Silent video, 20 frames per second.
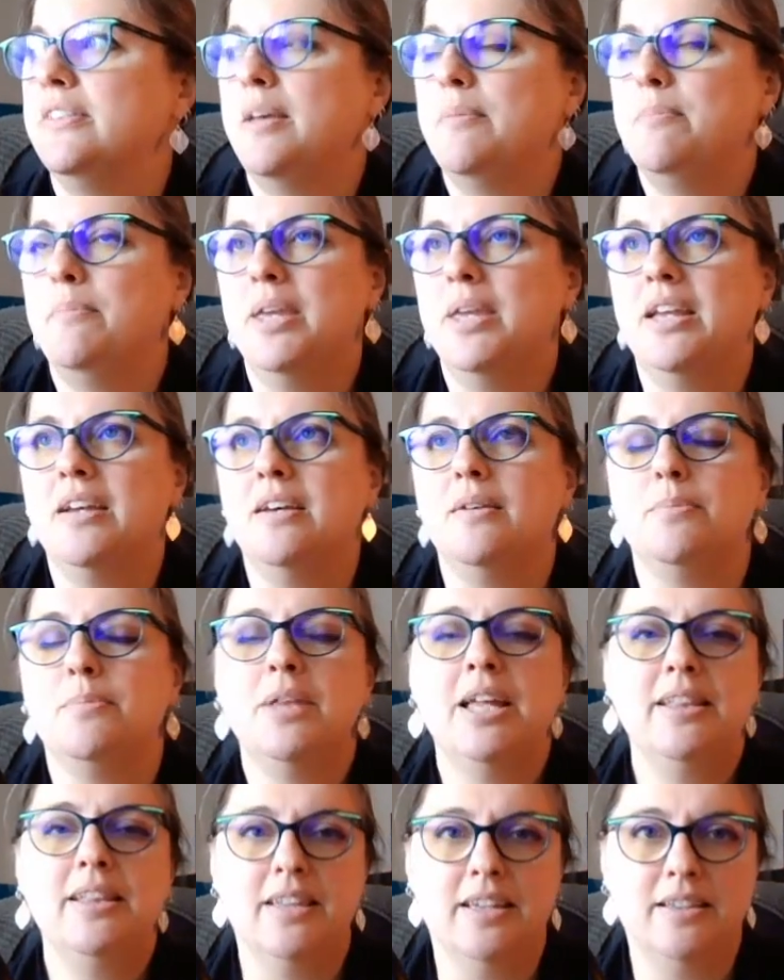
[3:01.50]
me a
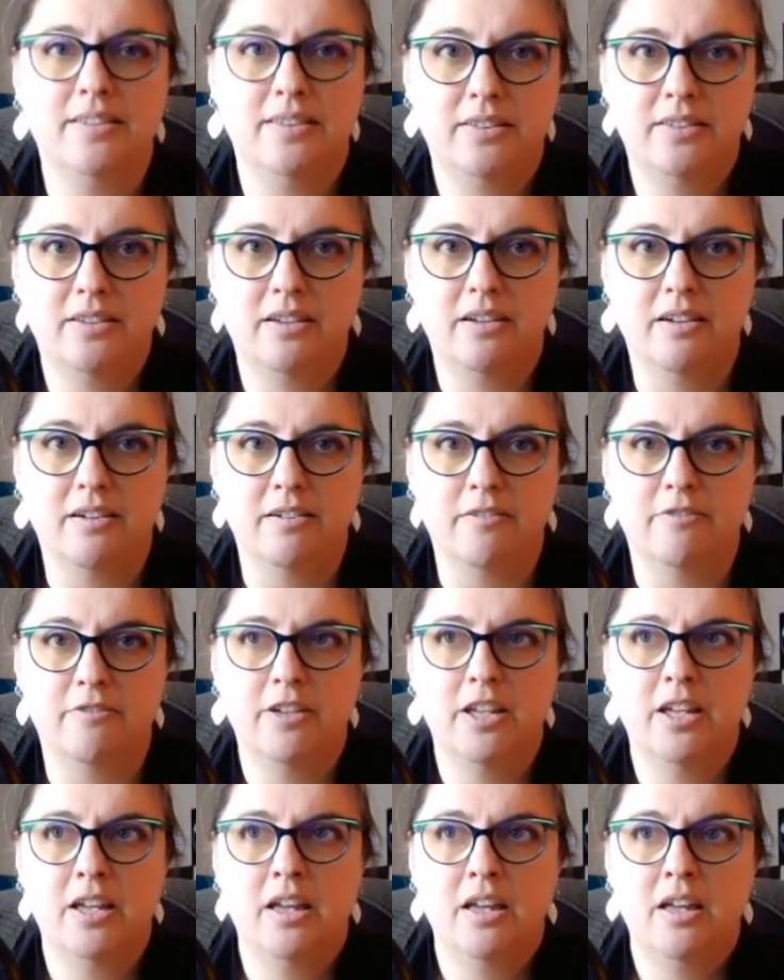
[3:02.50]
playlist of
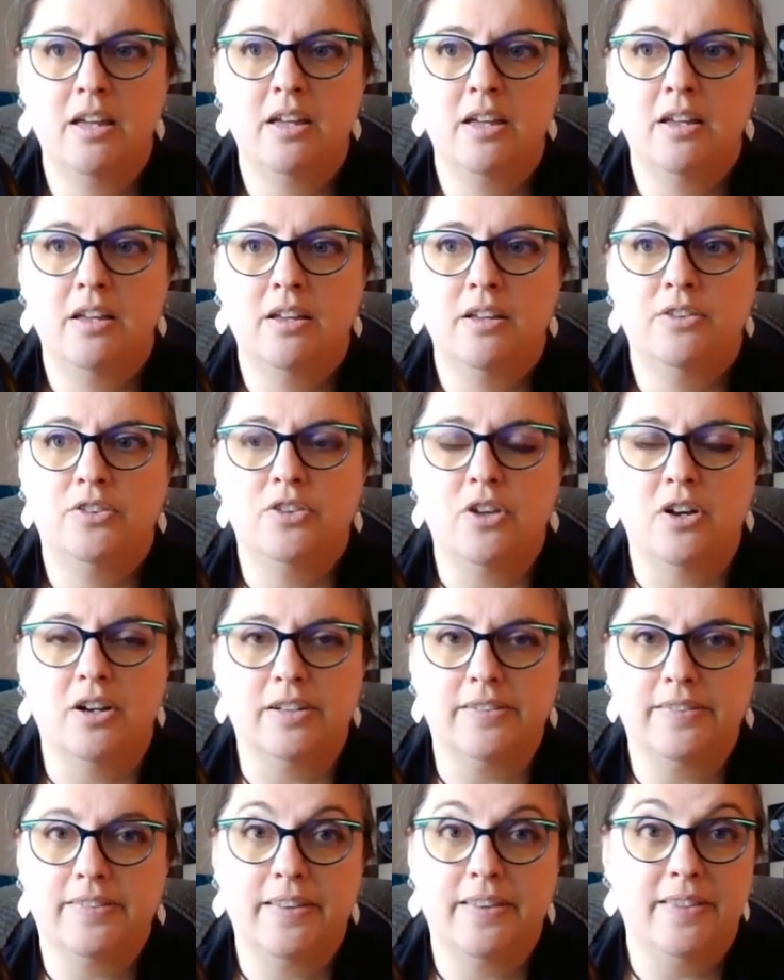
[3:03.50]

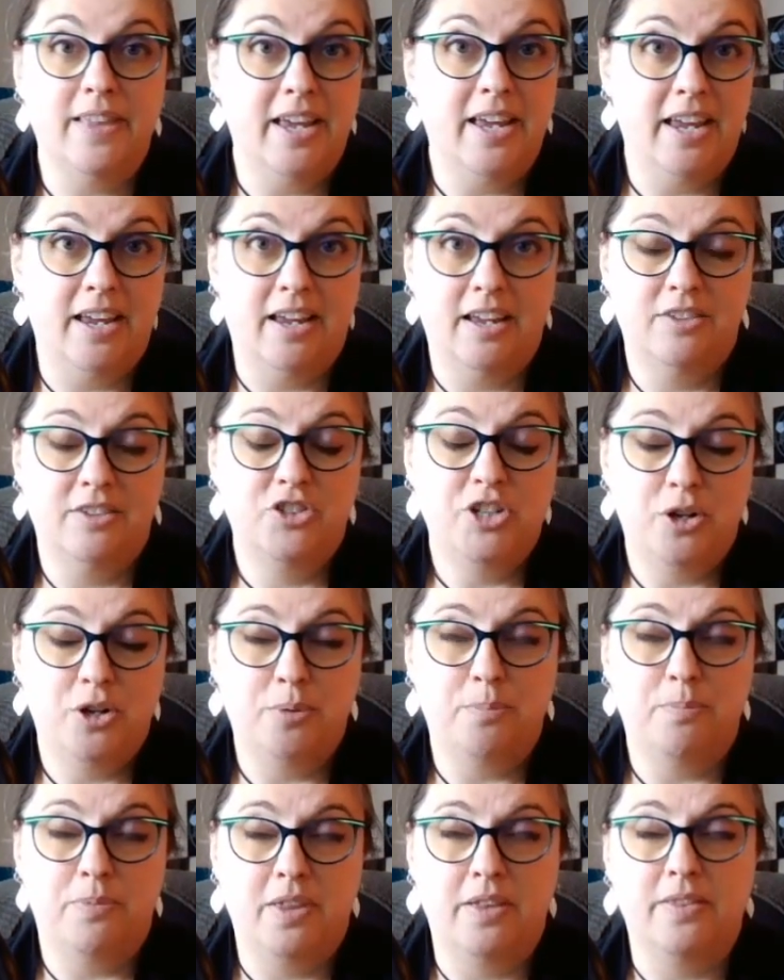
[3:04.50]
songs that she
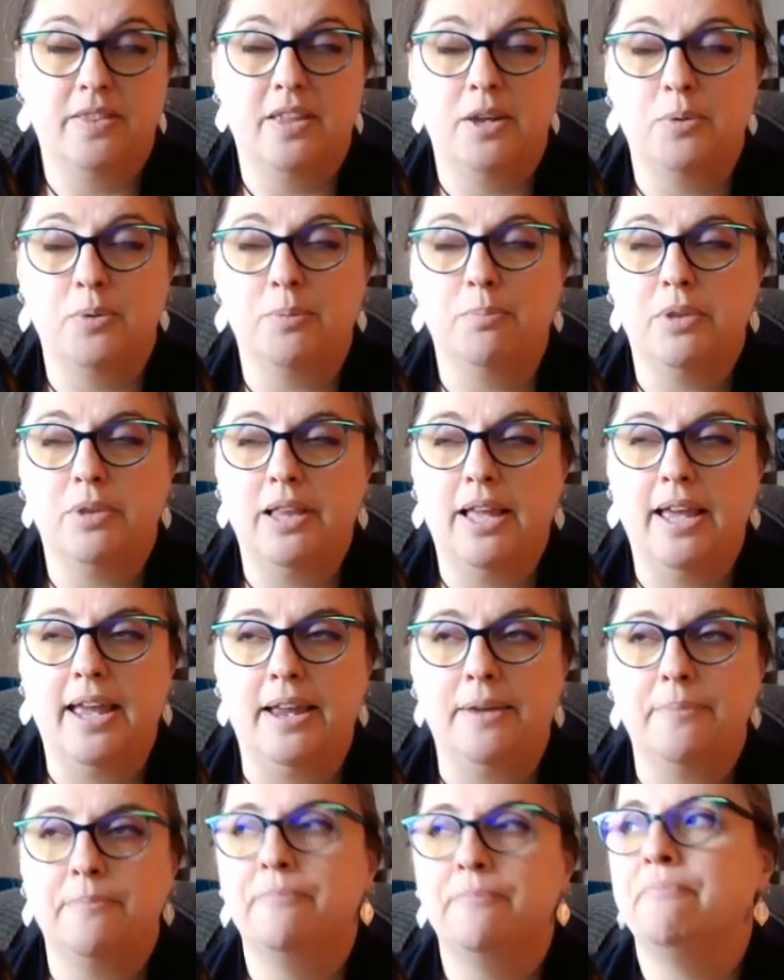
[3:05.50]
hoped that they would
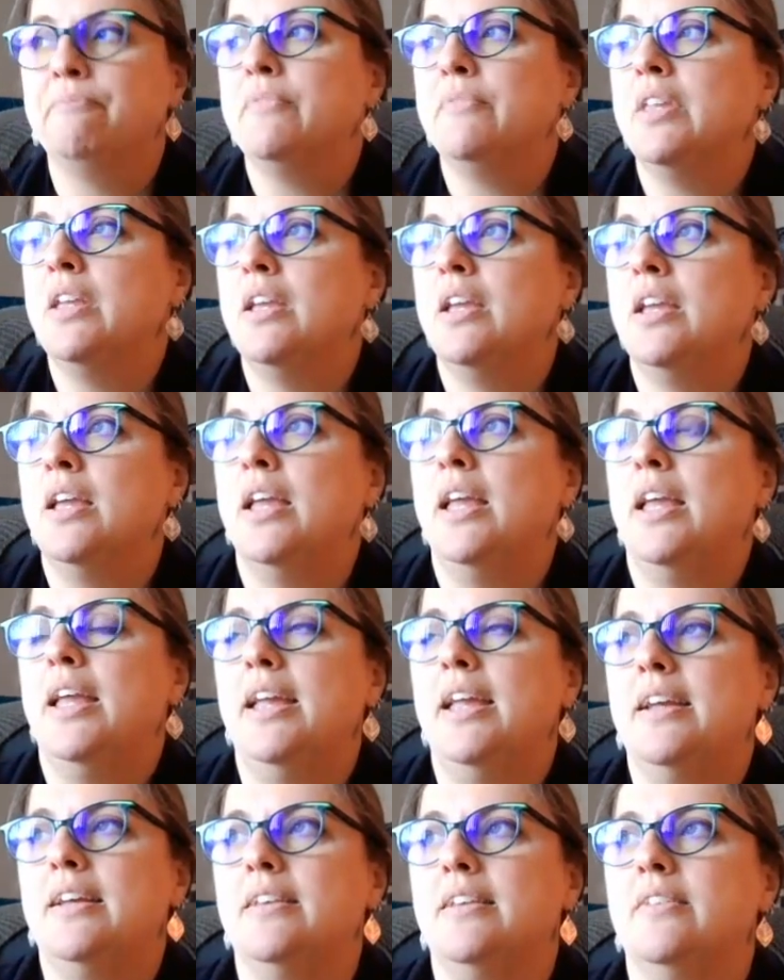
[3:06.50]
play.
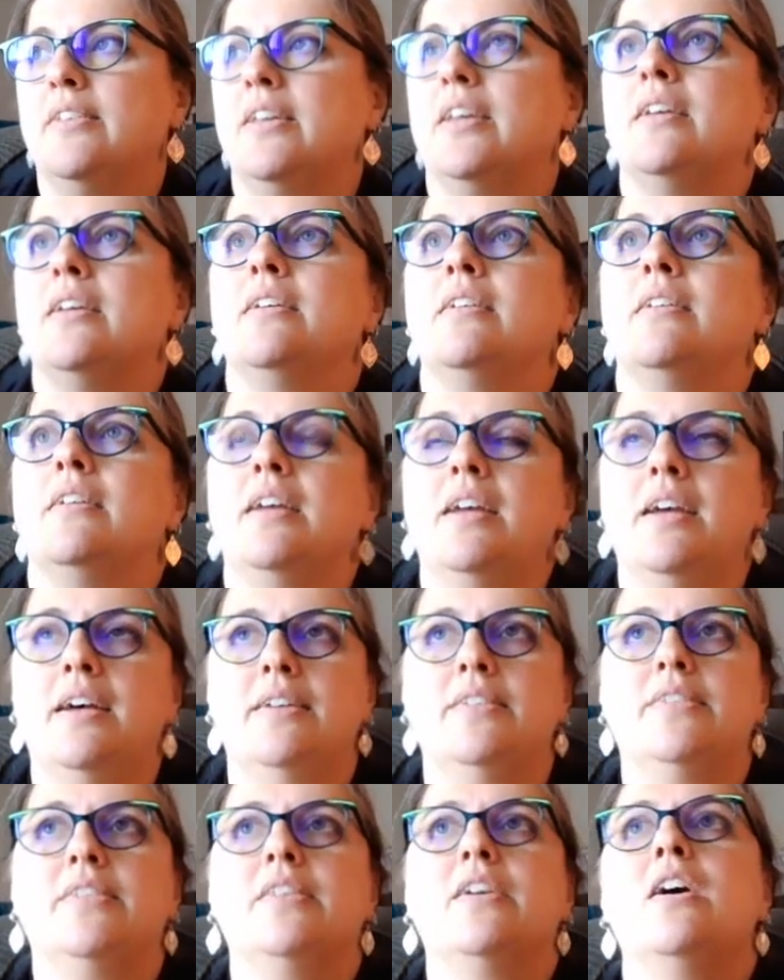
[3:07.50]
And
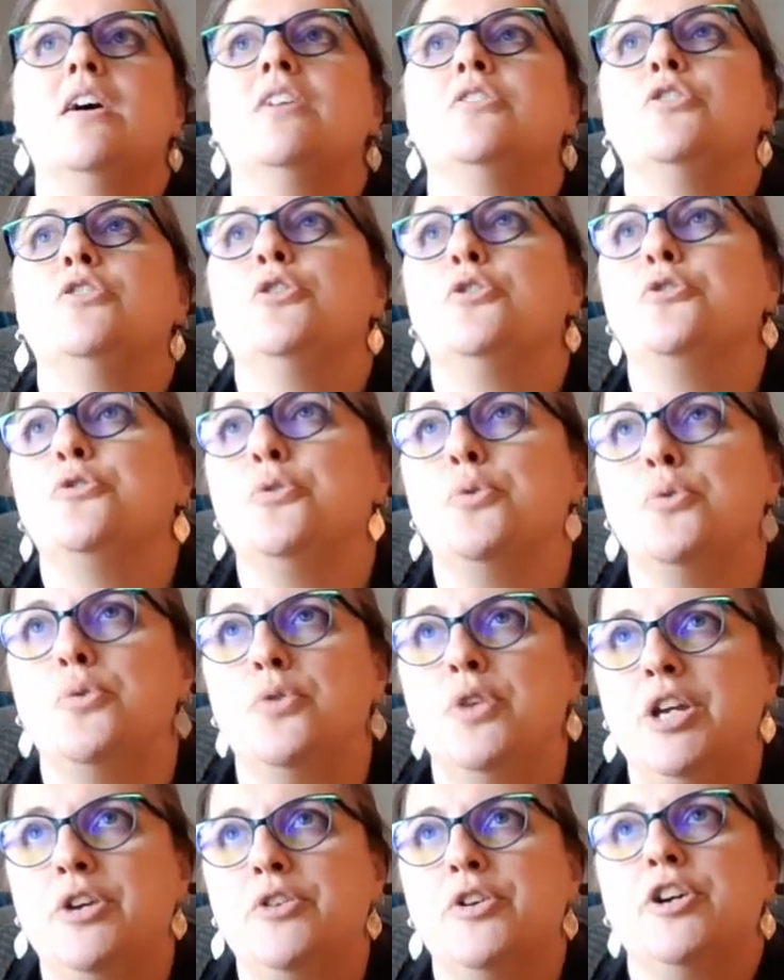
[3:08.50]
as the concert drew
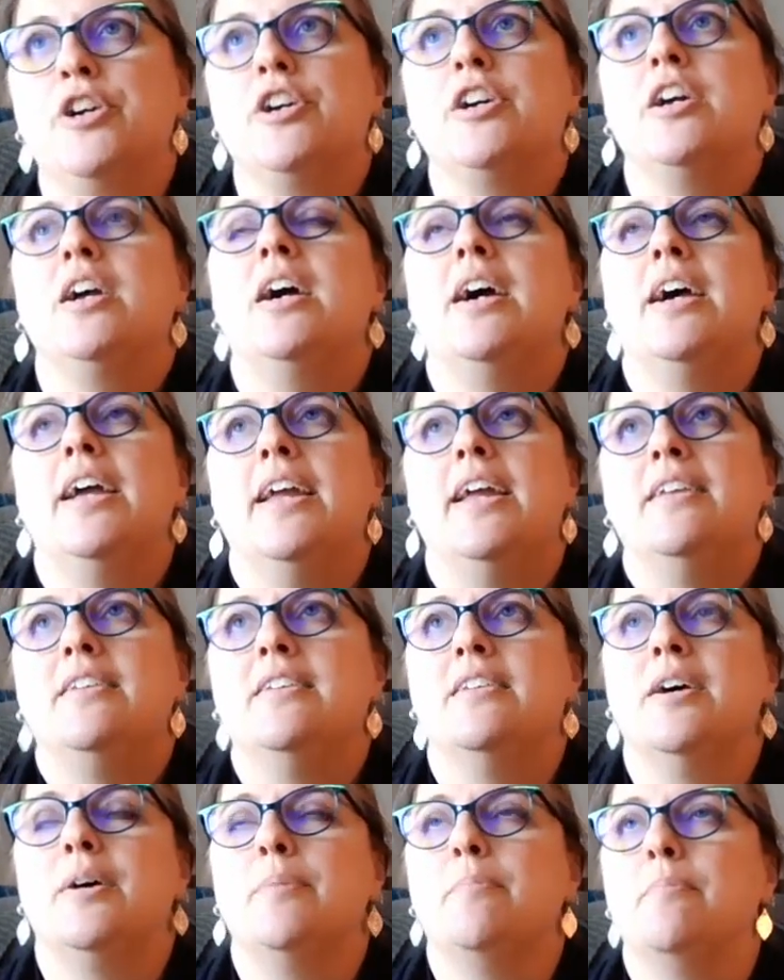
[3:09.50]
nearer, I ended
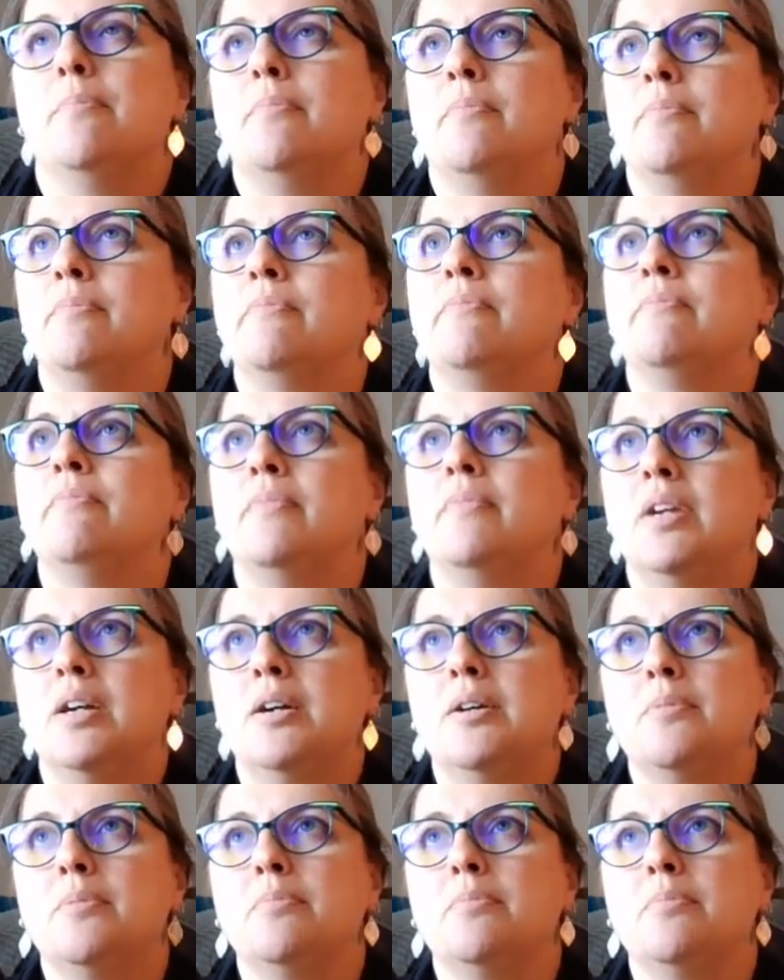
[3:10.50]
up, I